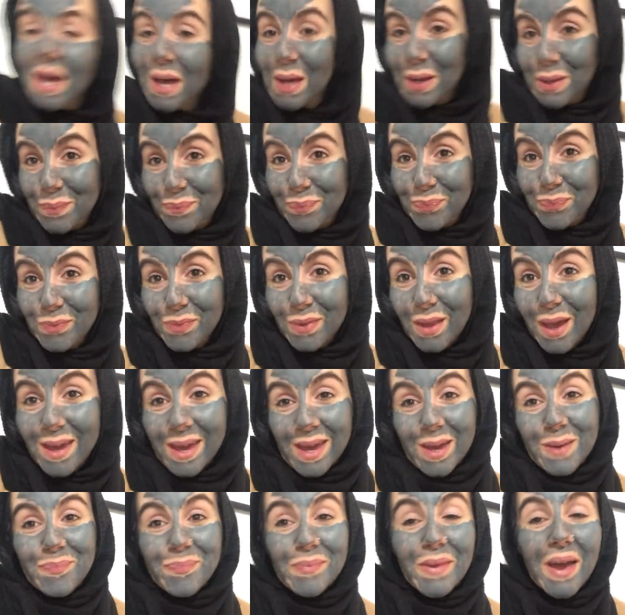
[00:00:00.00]
Yeah.
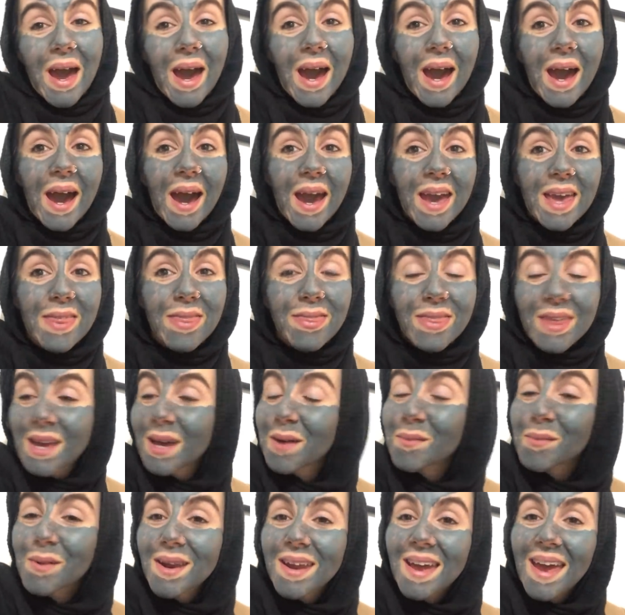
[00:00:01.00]
Okay, I
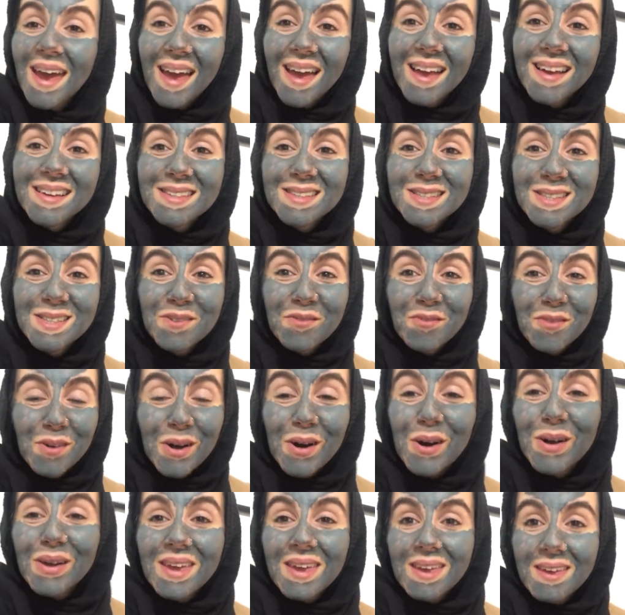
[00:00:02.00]
think I'm gonna end the
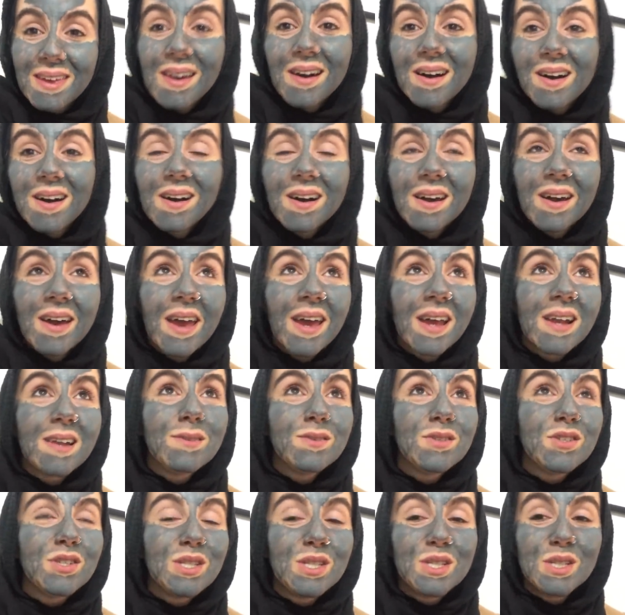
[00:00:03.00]
vlog here
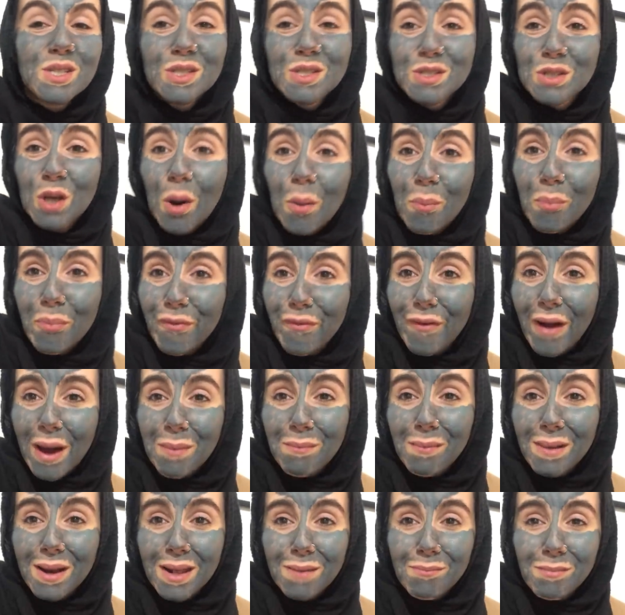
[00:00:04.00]
and stop
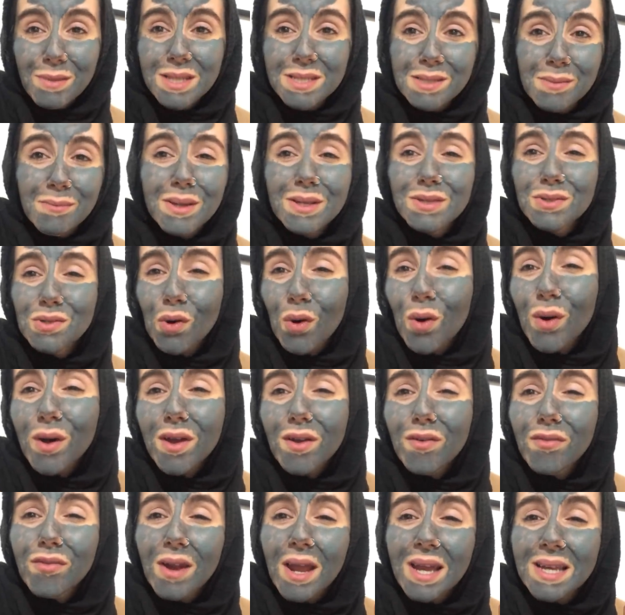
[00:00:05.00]
rambling, because I've been
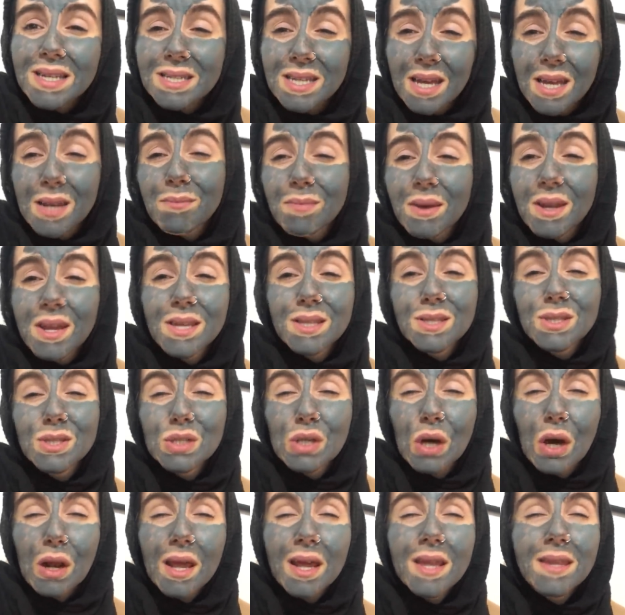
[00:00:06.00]
talking for like 10 minutes
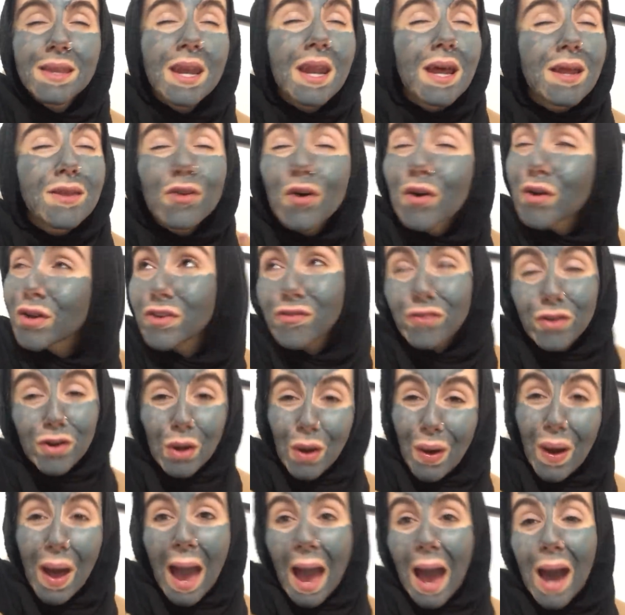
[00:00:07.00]
solid and I don't even
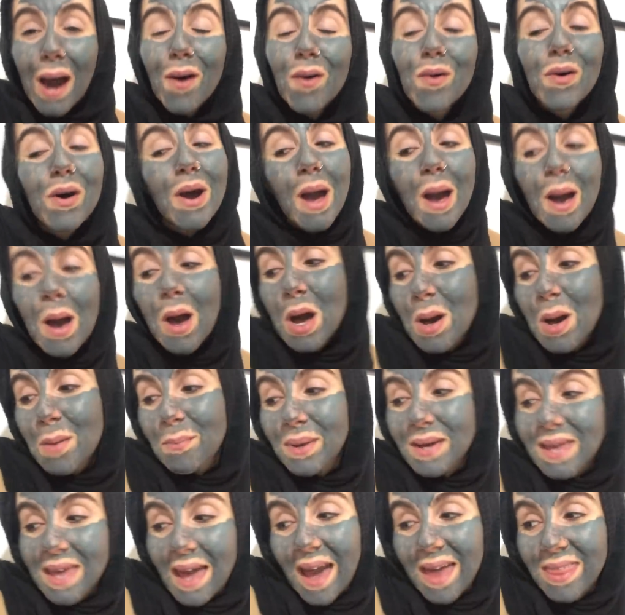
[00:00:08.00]
know how.
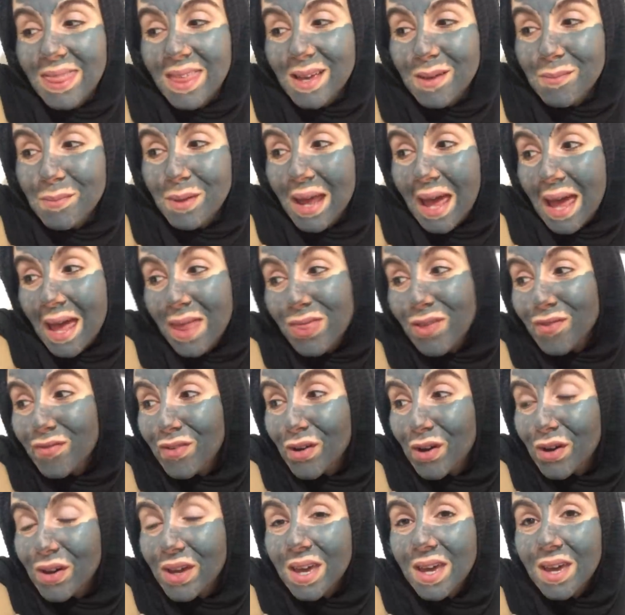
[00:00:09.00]
But yeah, I think I'm gonna end the
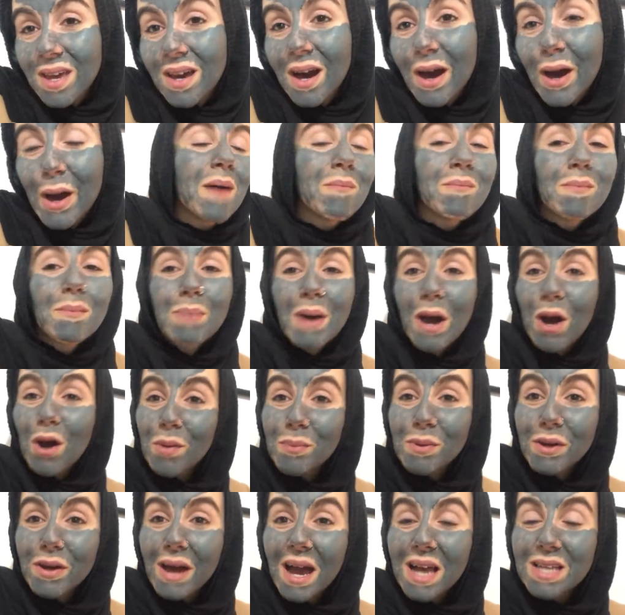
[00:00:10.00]
vlog here. But I
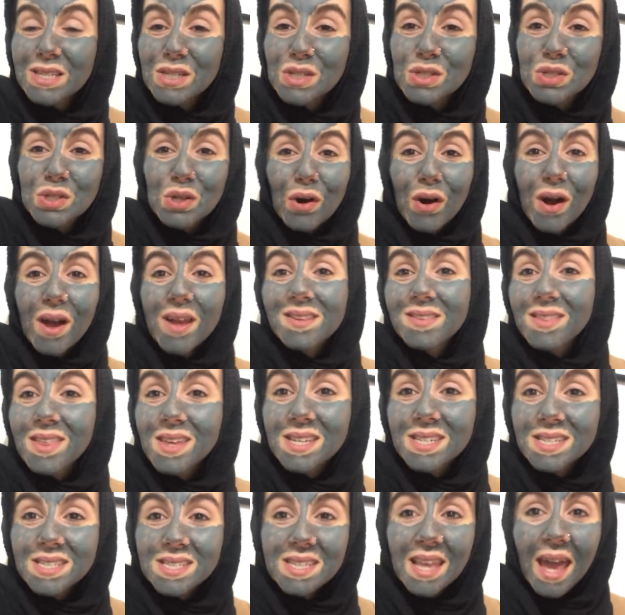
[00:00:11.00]
hope you guys enjoyed
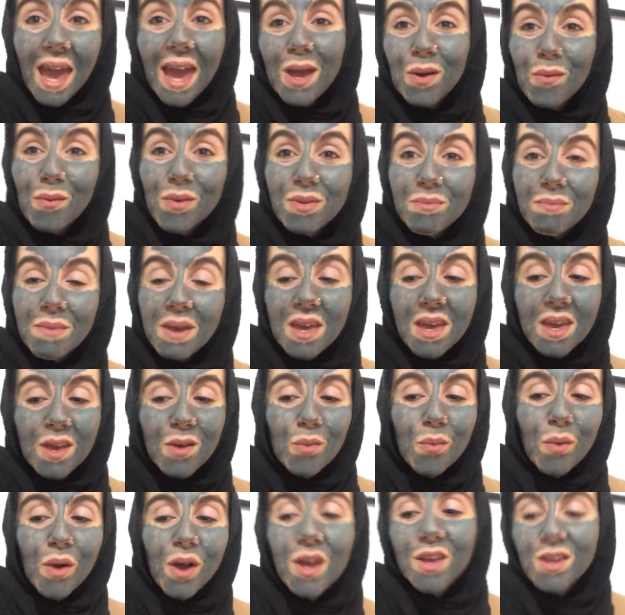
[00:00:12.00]
this day with
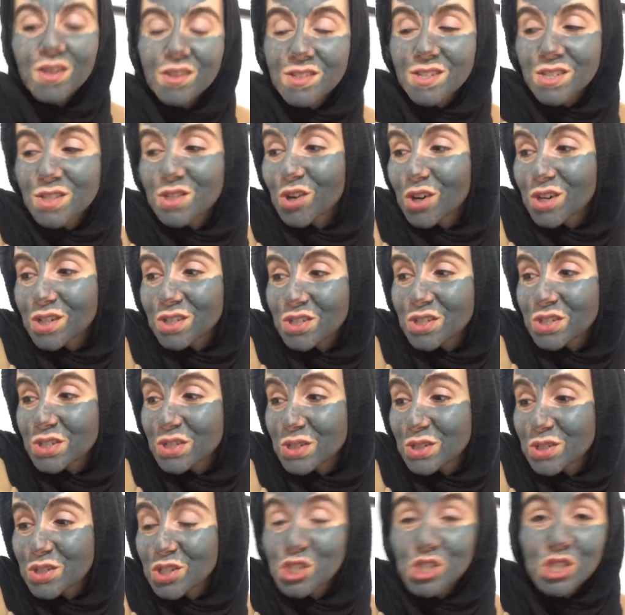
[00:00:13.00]
me, where you just got
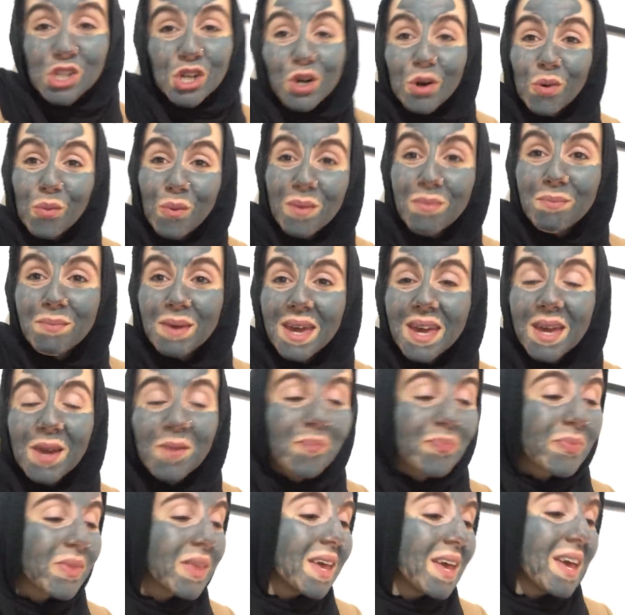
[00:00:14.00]
to chill with
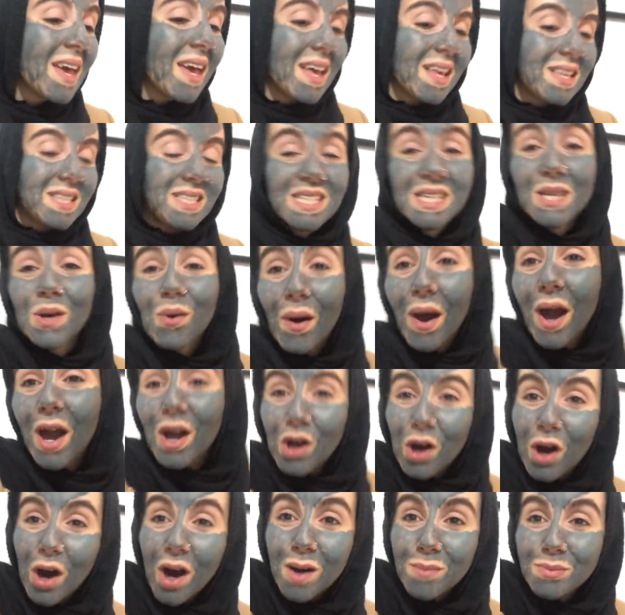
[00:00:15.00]
me, see what I
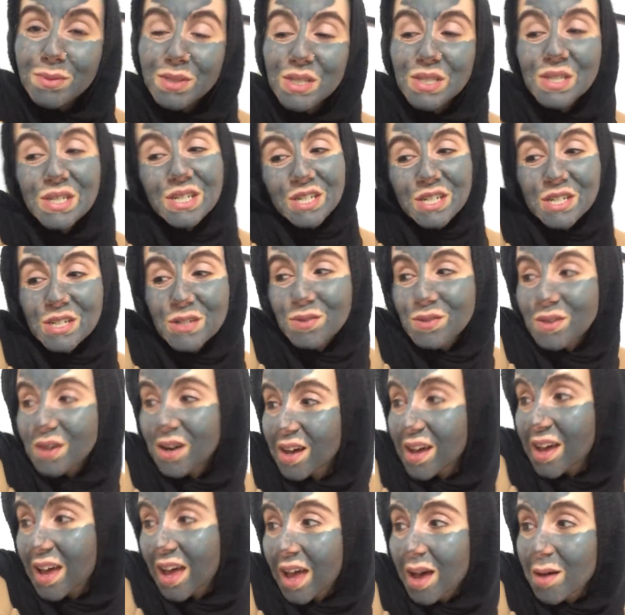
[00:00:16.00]
got up
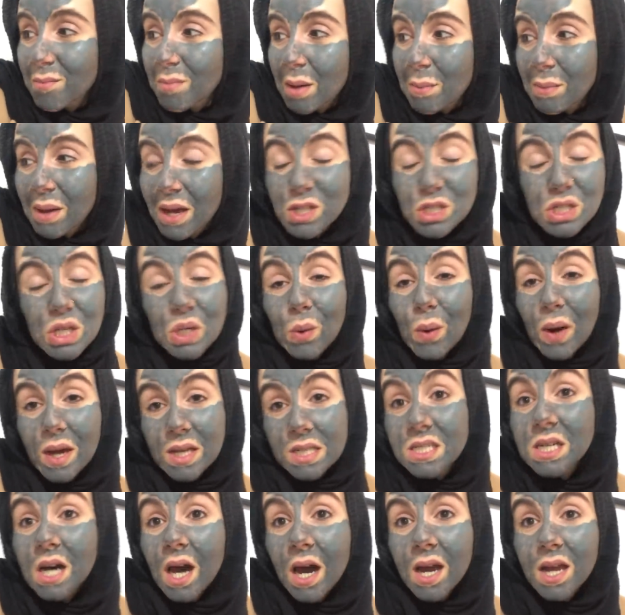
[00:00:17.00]
to. I'm actually
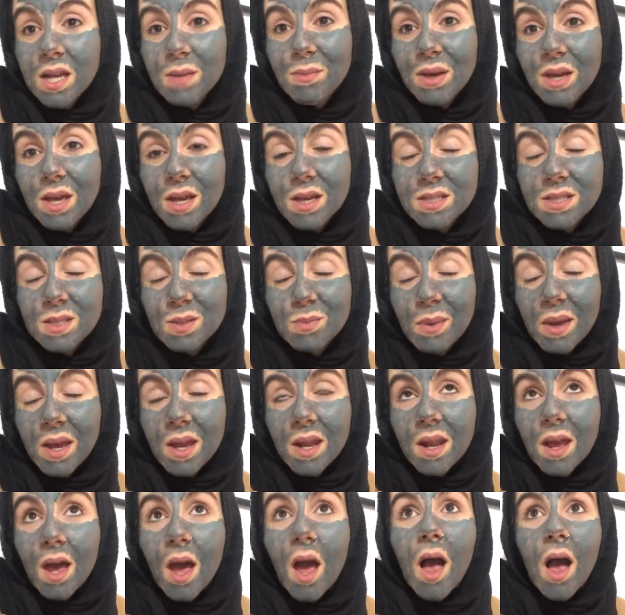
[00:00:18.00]
quite tired because it's
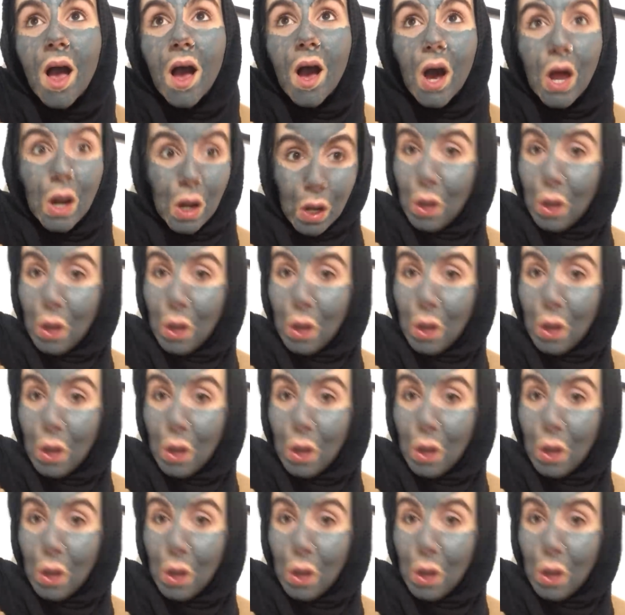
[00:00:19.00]
been a